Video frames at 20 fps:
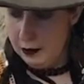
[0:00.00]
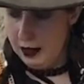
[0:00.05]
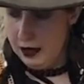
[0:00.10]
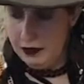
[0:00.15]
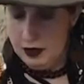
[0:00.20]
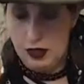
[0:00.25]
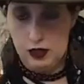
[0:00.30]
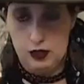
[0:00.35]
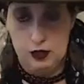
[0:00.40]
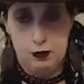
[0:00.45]
of
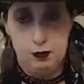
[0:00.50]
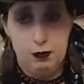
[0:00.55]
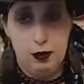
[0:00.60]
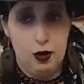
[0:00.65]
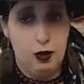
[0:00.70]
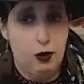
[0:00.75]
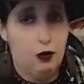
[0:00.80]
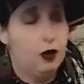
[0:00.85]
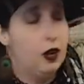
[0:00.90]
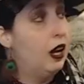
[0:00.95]
his
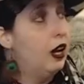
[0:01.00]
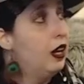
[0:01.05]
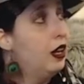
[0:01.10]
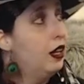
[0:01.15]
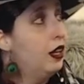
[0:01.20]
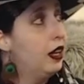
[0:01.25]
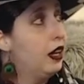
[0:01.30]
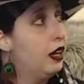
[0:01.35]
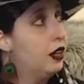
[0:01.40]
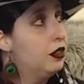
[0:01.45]
bow got
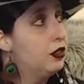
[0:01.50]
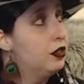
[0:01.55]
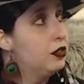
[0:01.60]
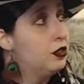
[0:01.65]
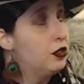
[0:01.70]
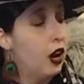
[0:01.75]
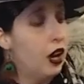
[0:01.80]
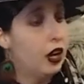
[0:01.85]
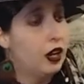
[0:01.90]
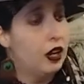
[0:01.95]

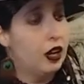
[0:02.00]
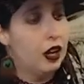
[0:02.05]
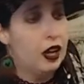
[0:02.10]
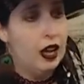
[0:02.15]
struck,